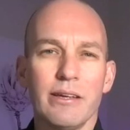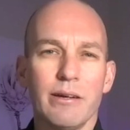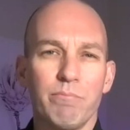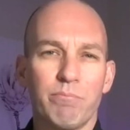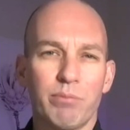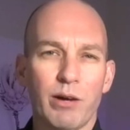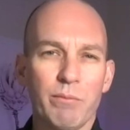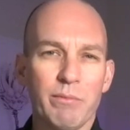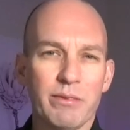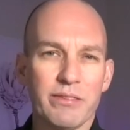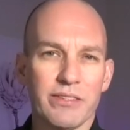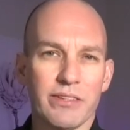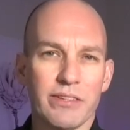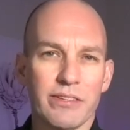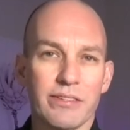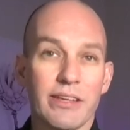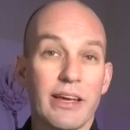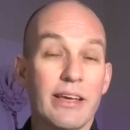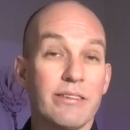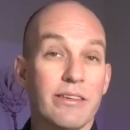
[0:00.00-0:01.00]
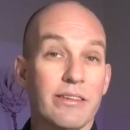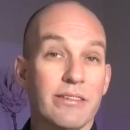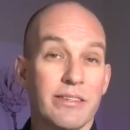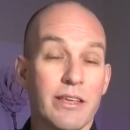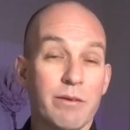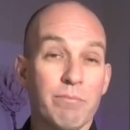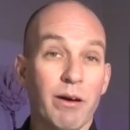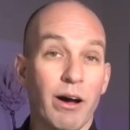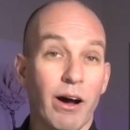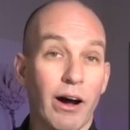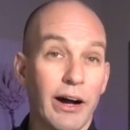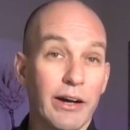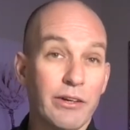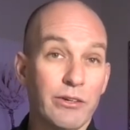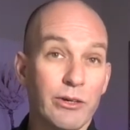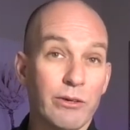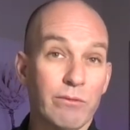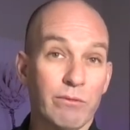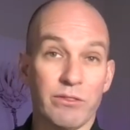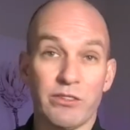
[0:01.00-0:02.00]
Promises is a segment I
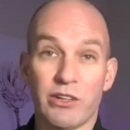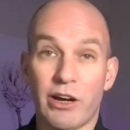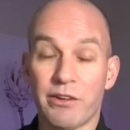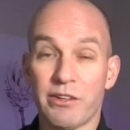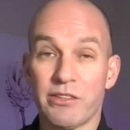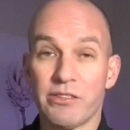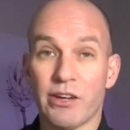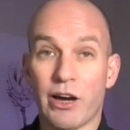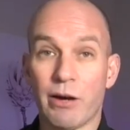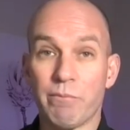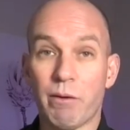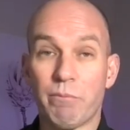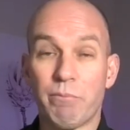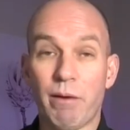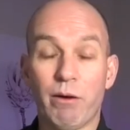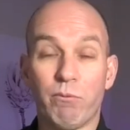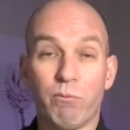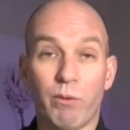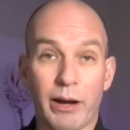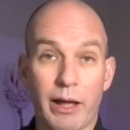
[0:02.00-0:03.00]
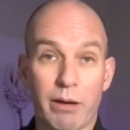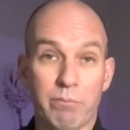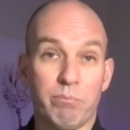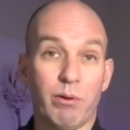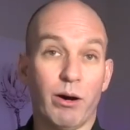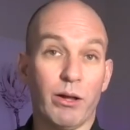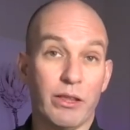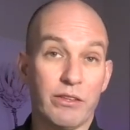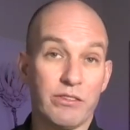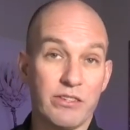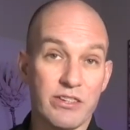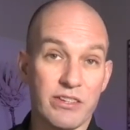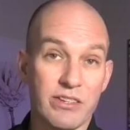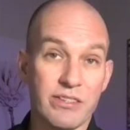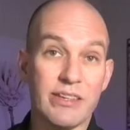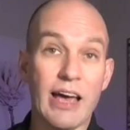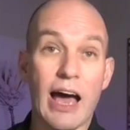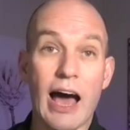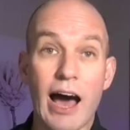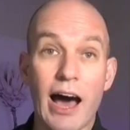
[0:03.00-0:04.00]
do from time to time about what our
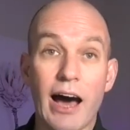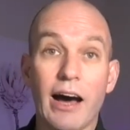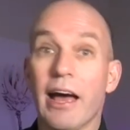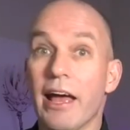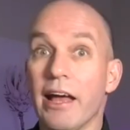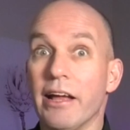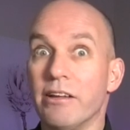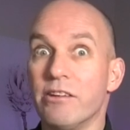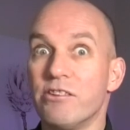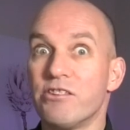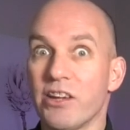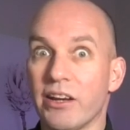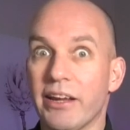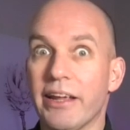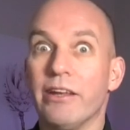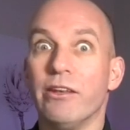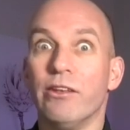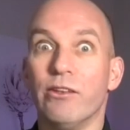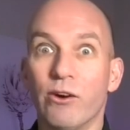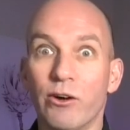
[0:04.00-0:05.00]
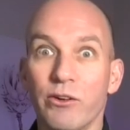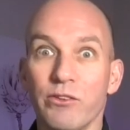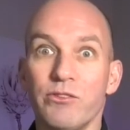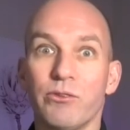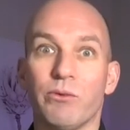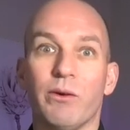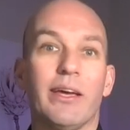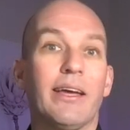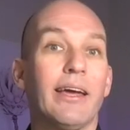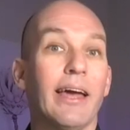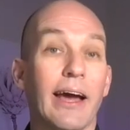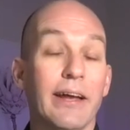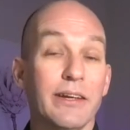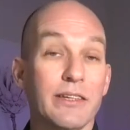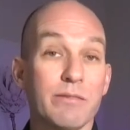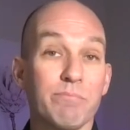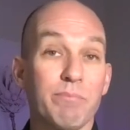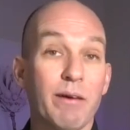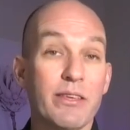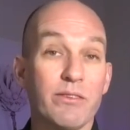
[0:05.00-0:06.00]
politicians are and generally not doing in the
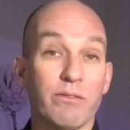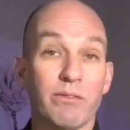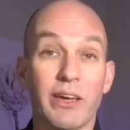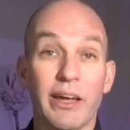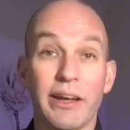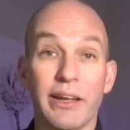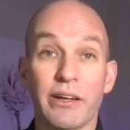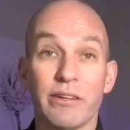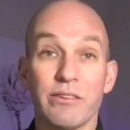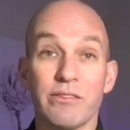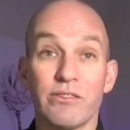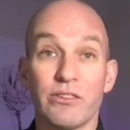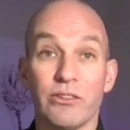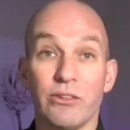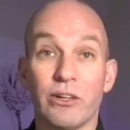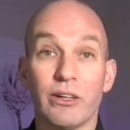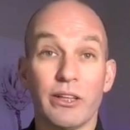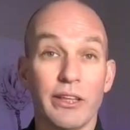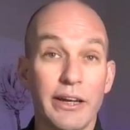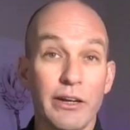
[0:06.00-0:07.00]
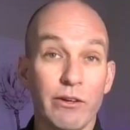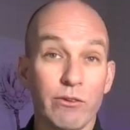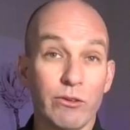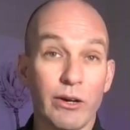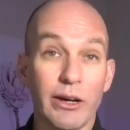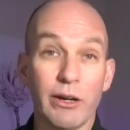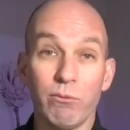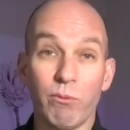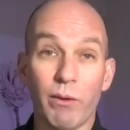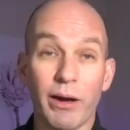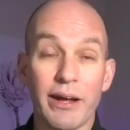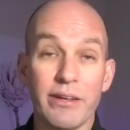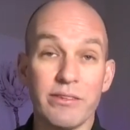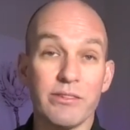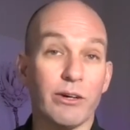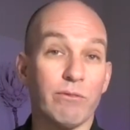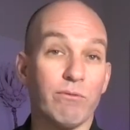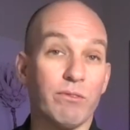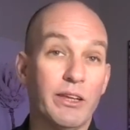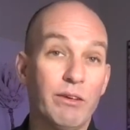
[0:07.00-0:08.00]
space of getting us to cleaner and greener ways
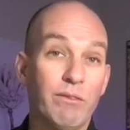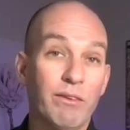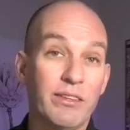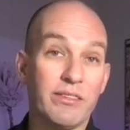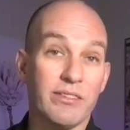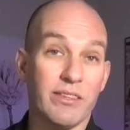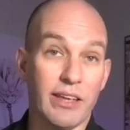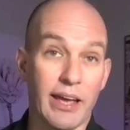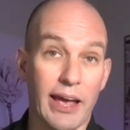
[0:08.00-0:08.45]
of living.